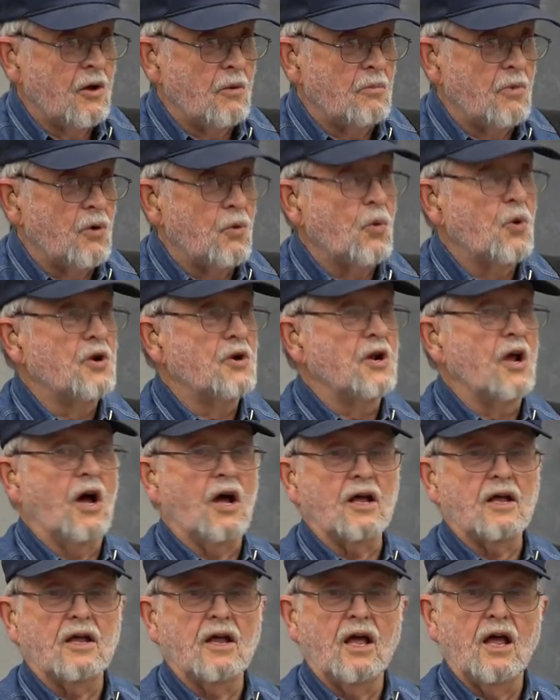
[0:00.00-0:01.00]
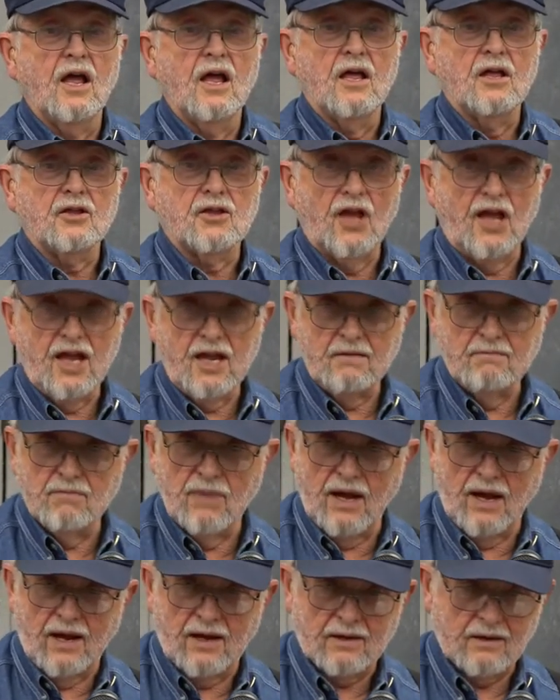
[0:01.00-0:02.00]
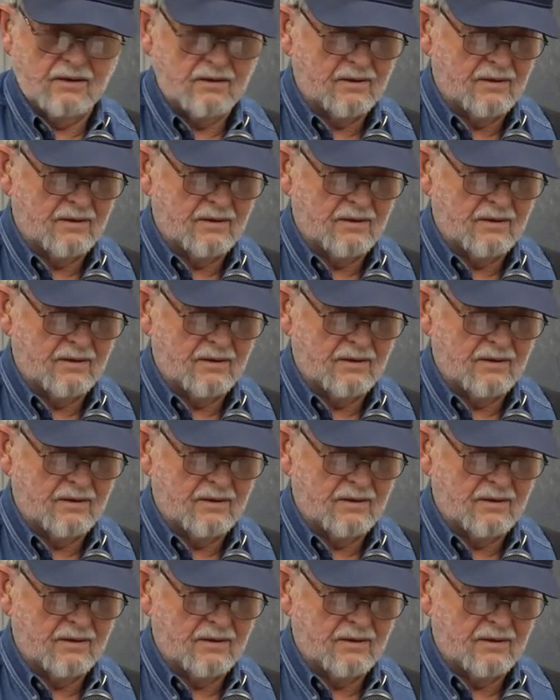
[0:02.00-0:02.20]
But when I came back,